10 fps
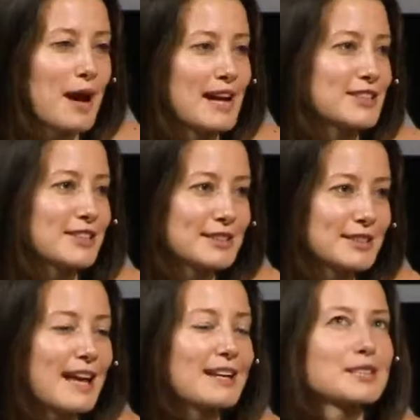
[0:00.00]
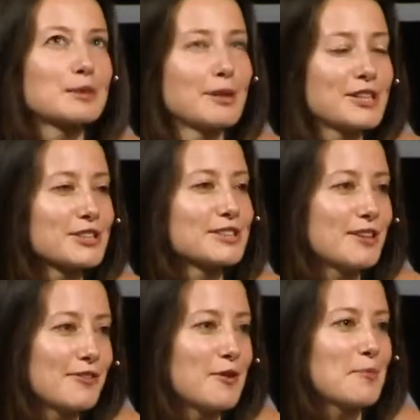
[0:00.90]
compassion, and especially
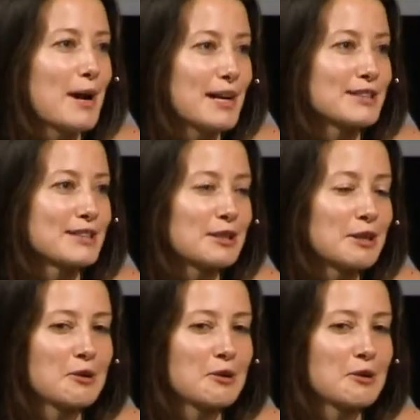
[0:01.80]
self-compassion.